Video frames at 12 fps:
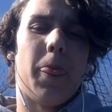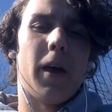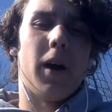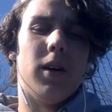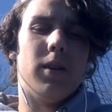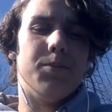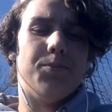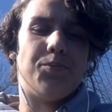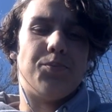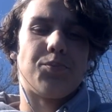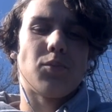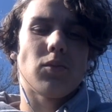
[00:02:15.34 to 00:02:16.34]
um,
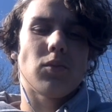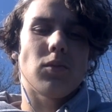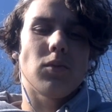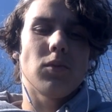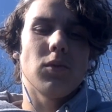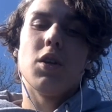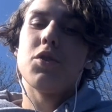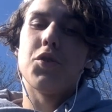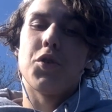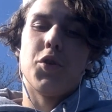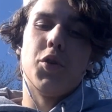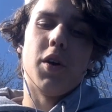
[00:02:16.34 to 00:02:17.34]
to
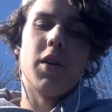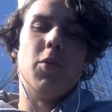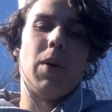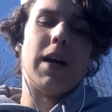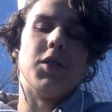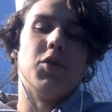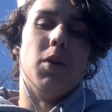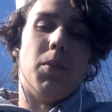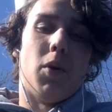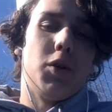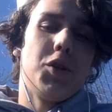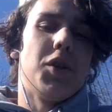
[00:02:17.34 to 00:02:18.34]
secure the rights to
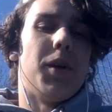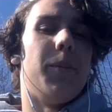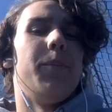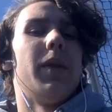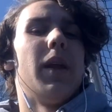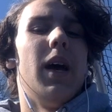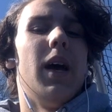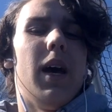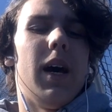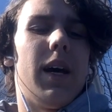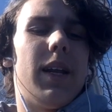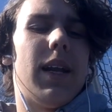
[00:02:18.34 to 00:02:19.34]
abortion.
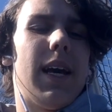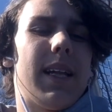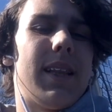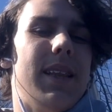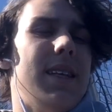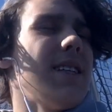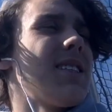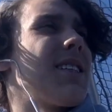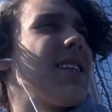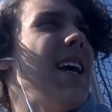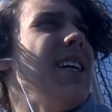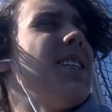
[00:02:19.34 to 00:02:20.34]
And like this
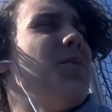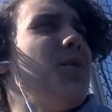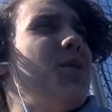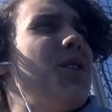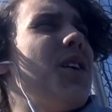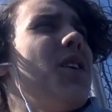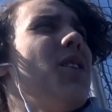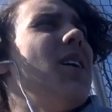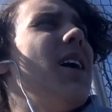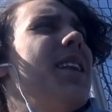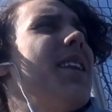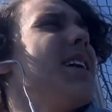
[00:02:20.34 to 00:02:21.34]
case in
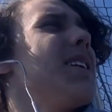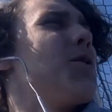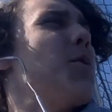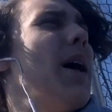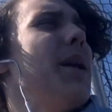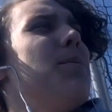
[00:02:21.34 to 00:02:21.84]
particular, I think it's quite